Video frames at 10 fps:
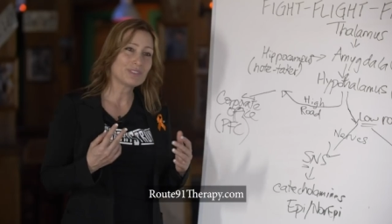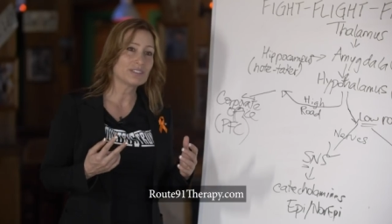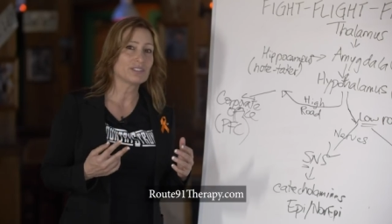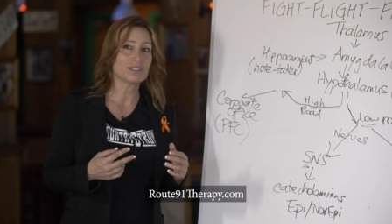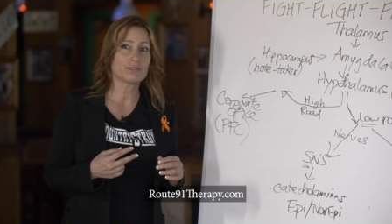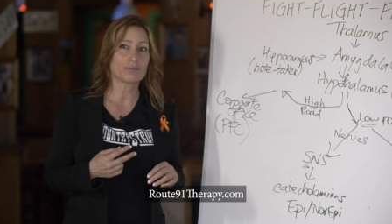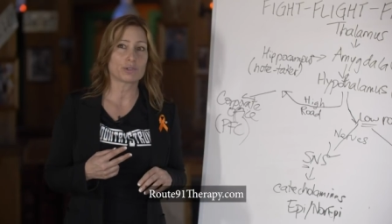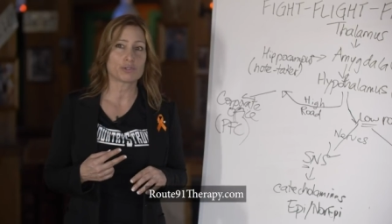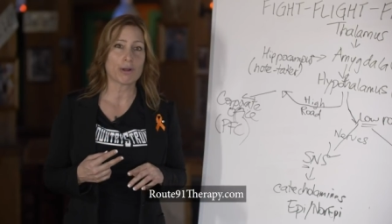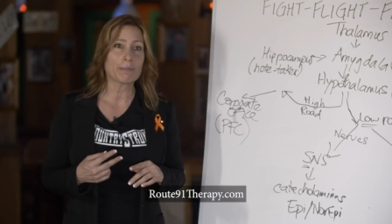this is
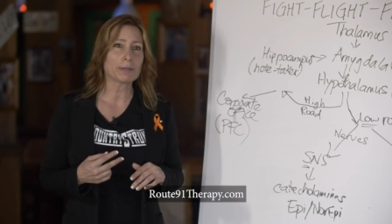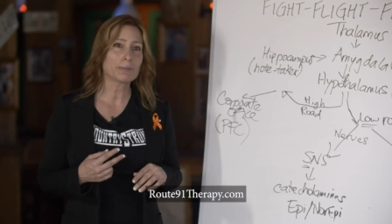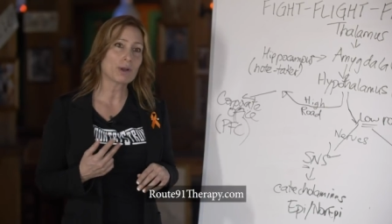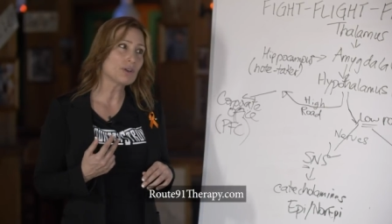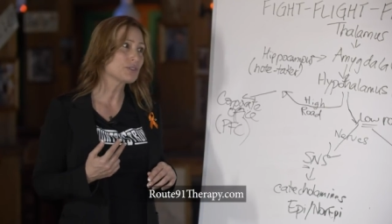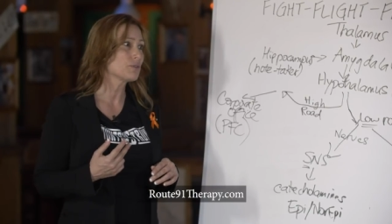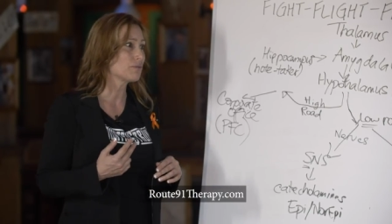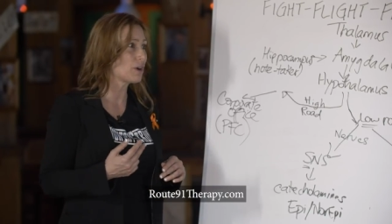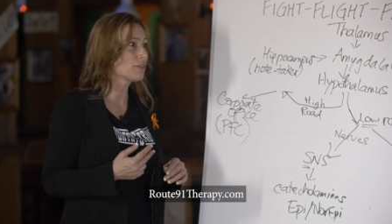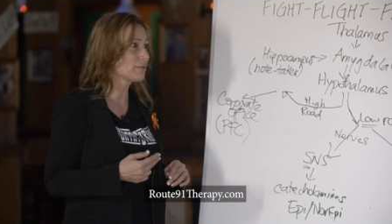for trauma, but also
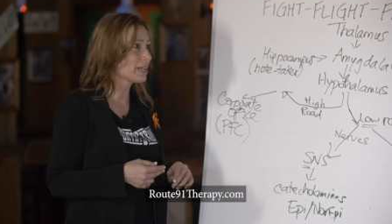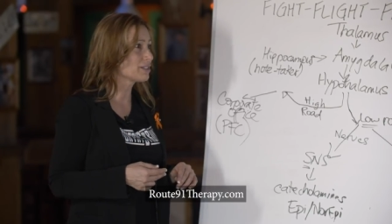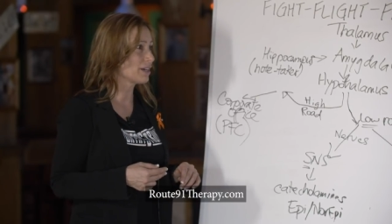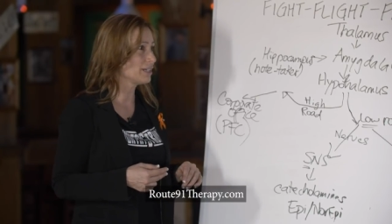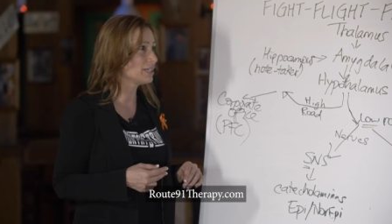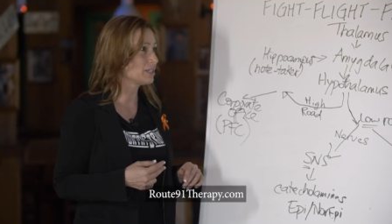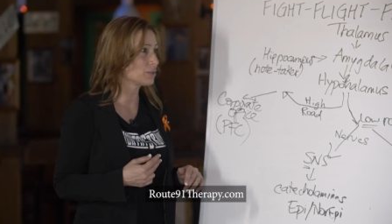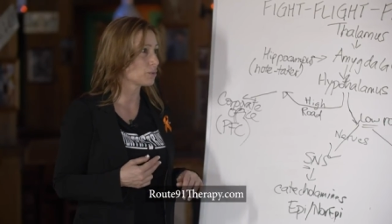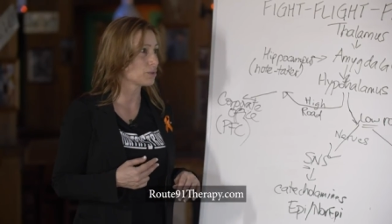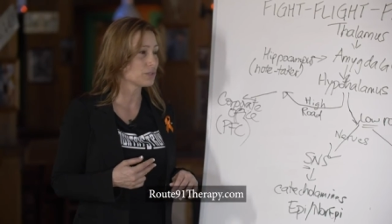for other anxiety
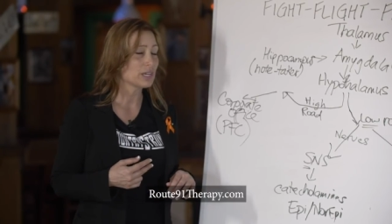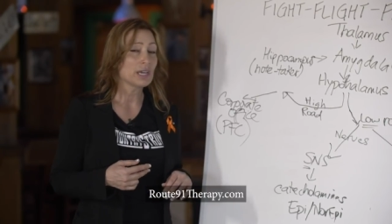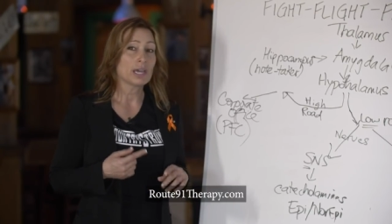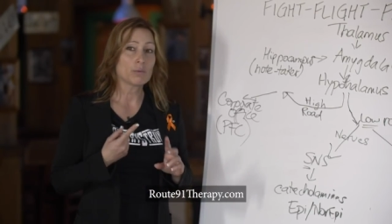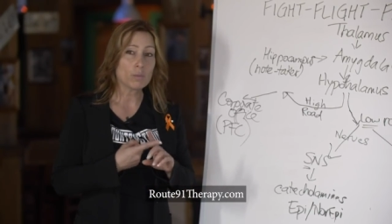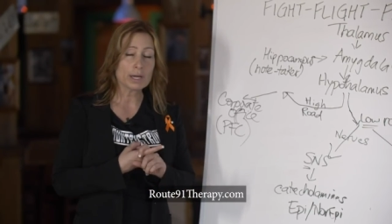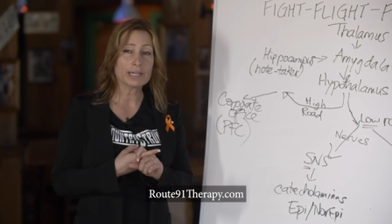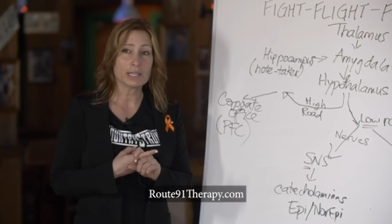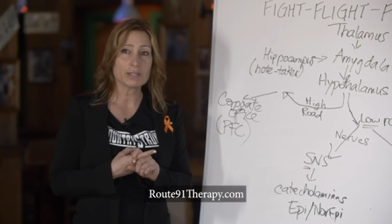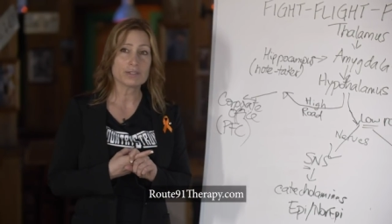disorders. And
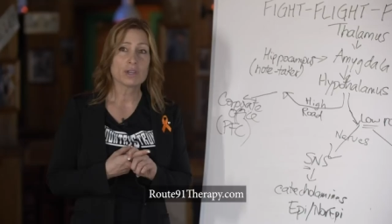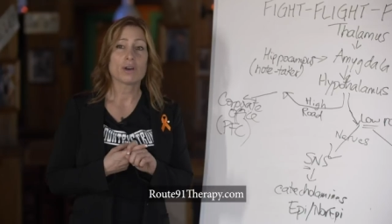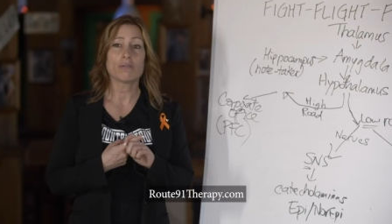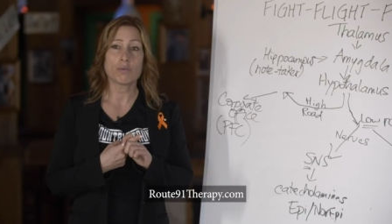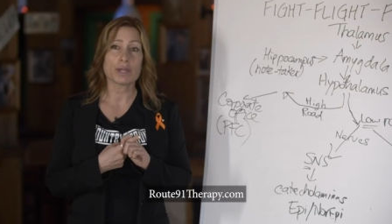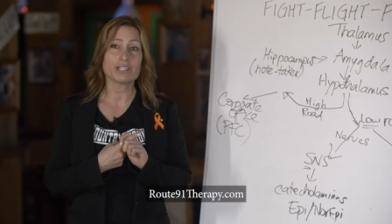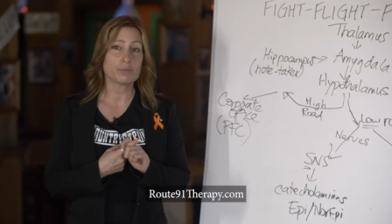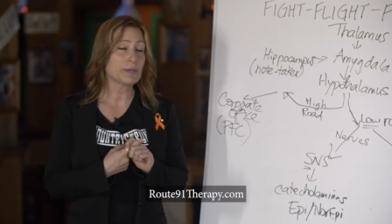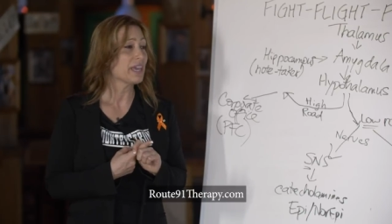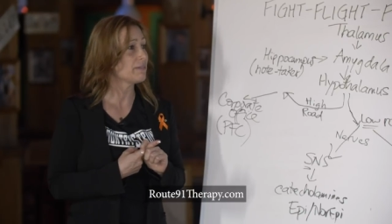one is
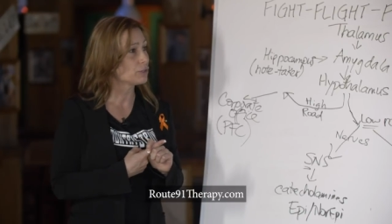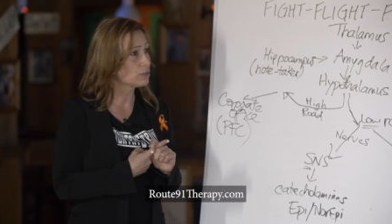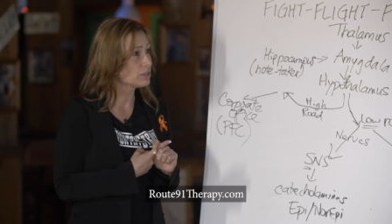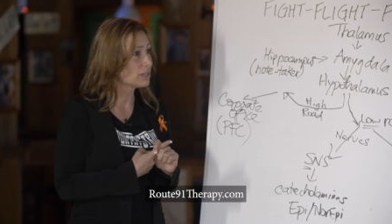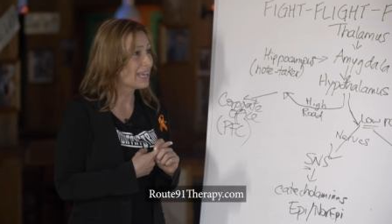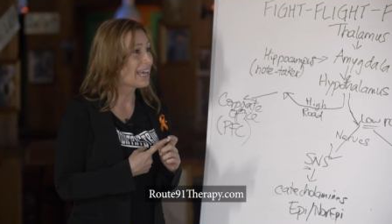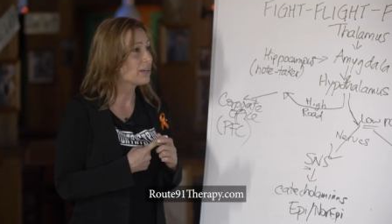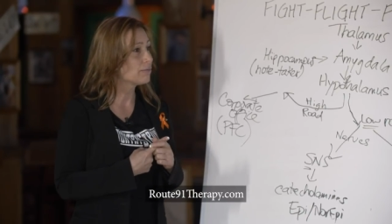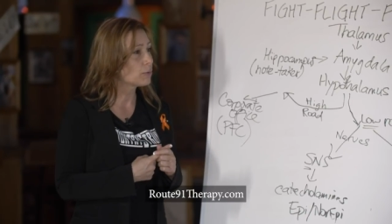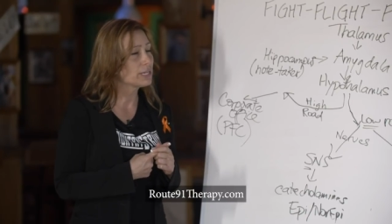avoidance behaviors.
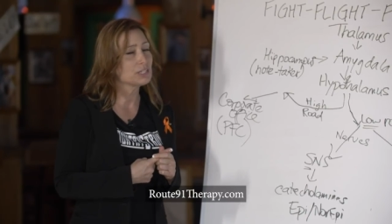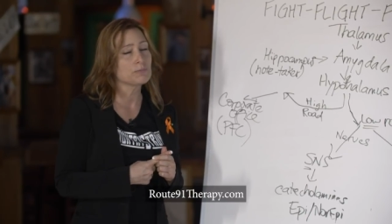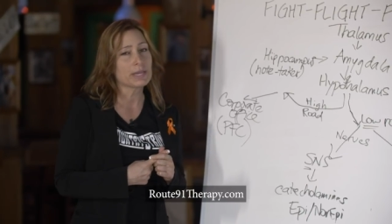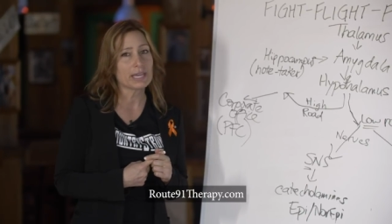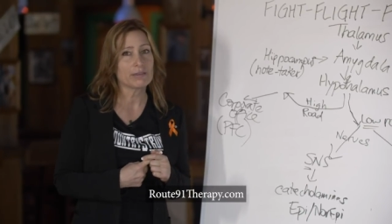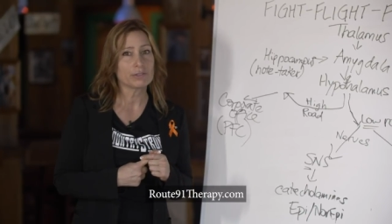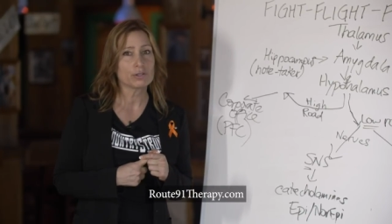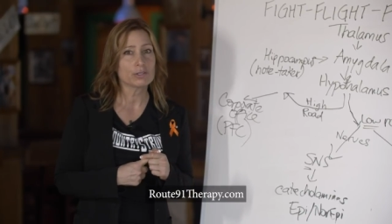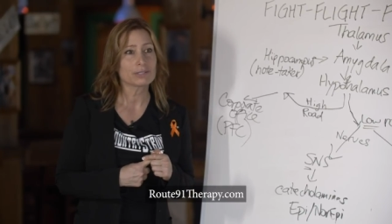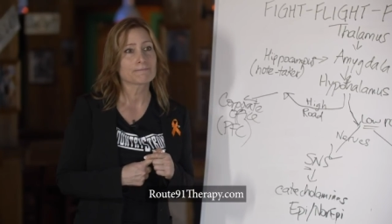And avoidance
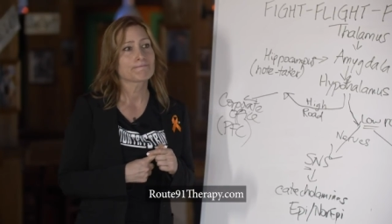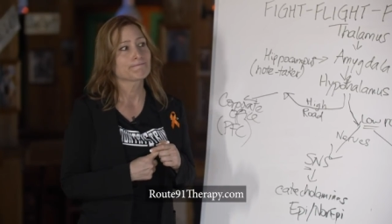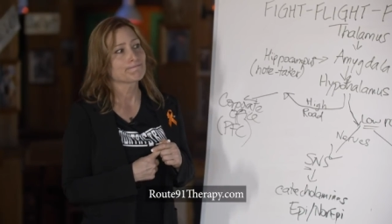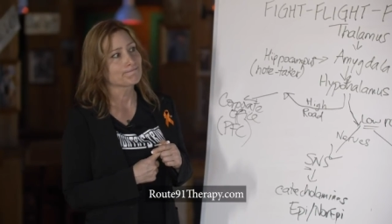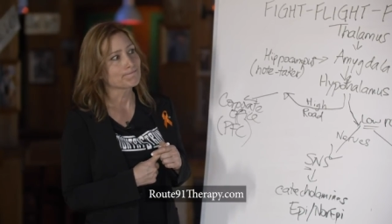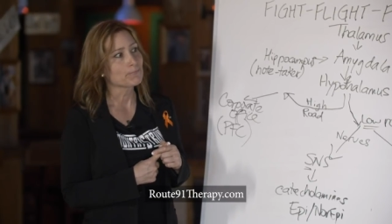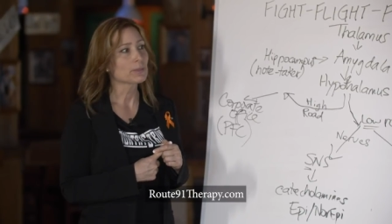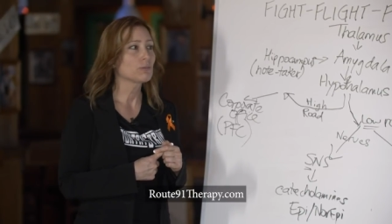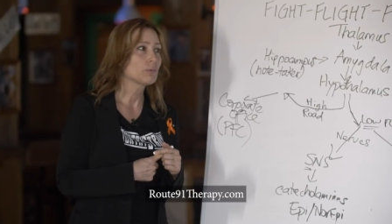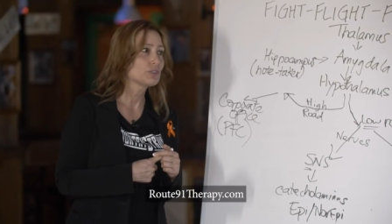behaviors
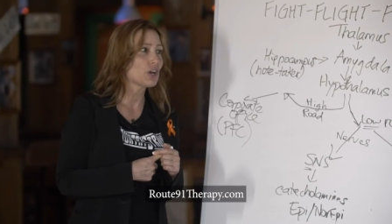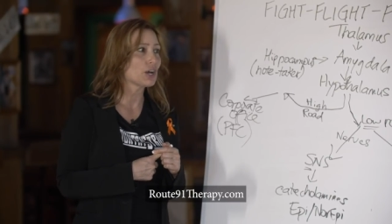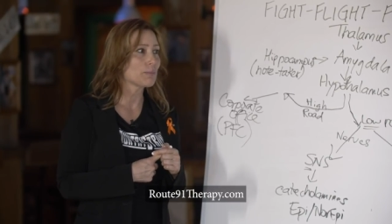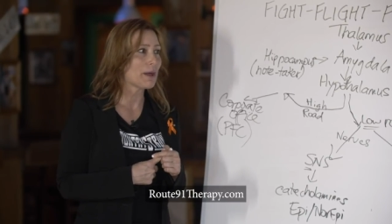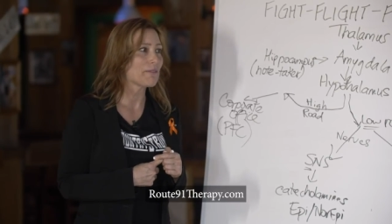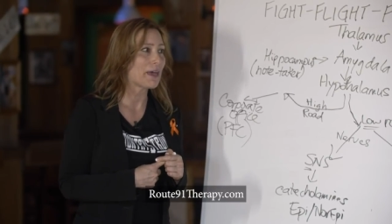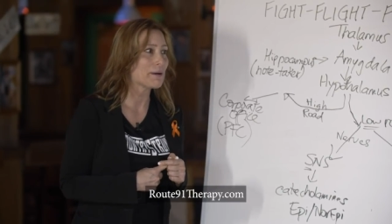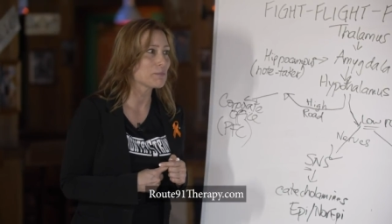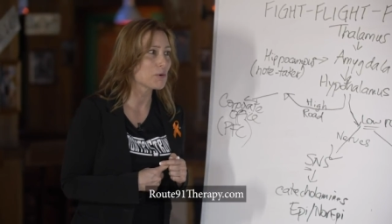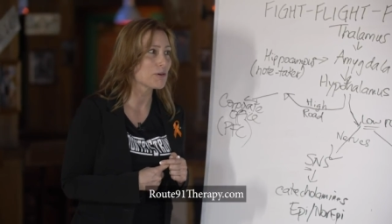We'll talk about
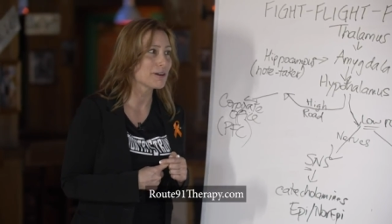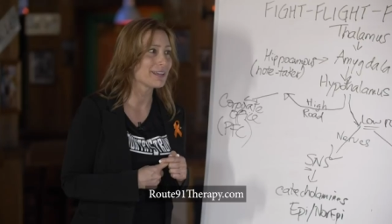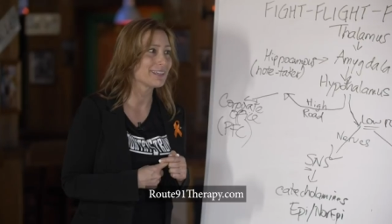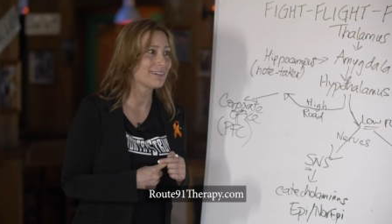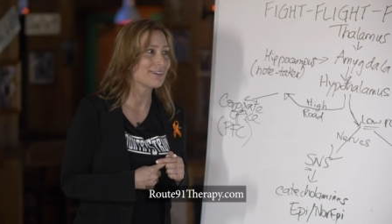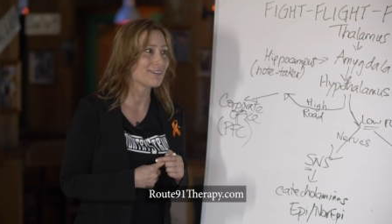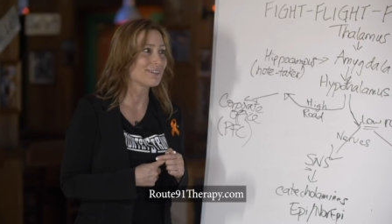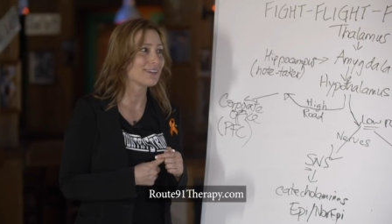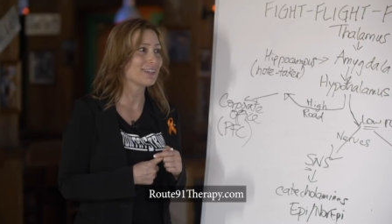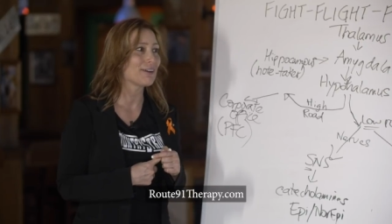that more in
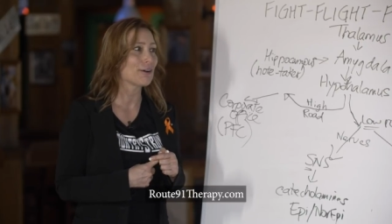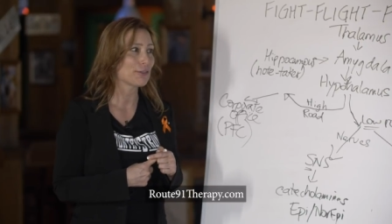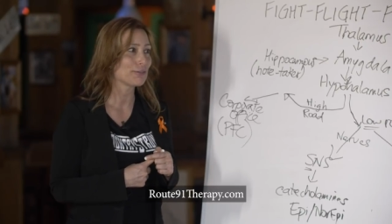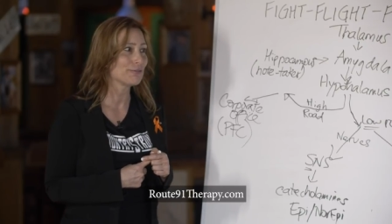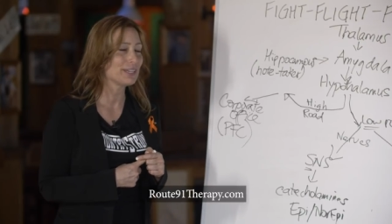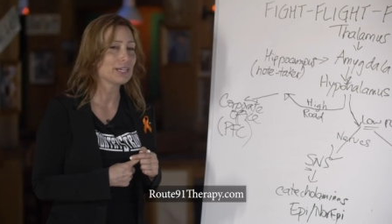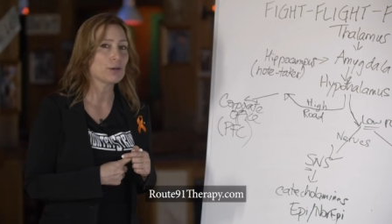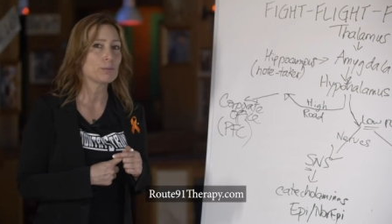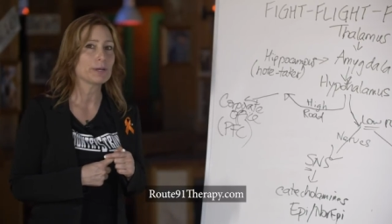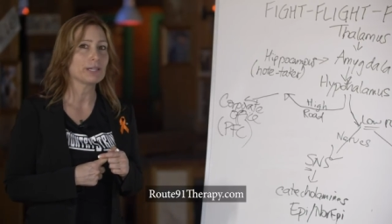our, in our other
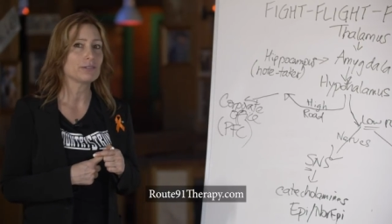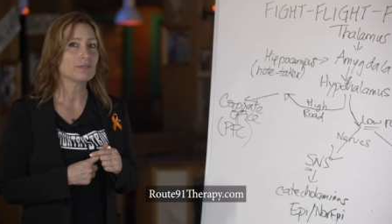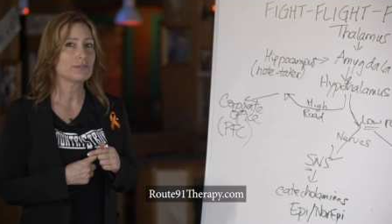video, but